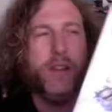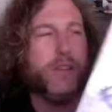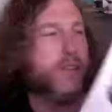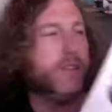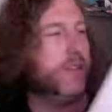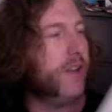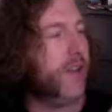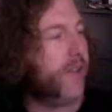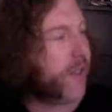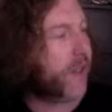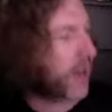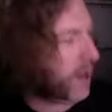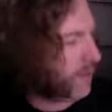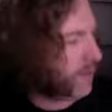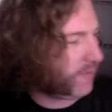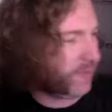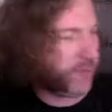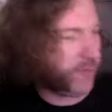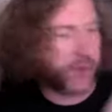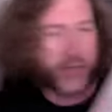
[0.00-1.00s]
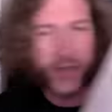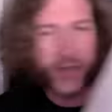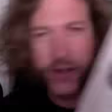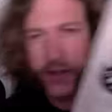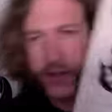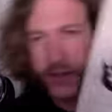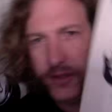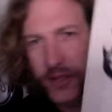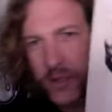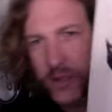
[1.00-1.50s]
album of material too, but
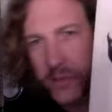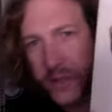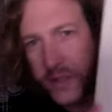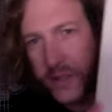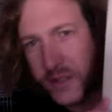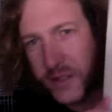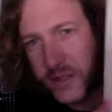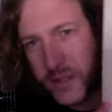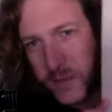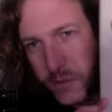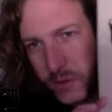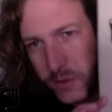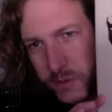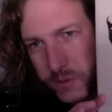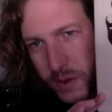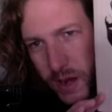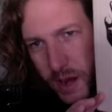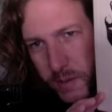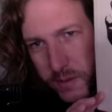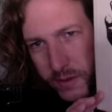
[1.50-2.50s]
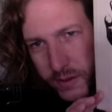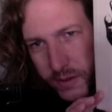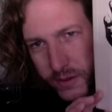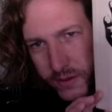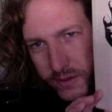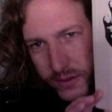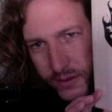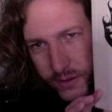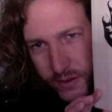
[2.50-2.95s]
this is the more popular of the two.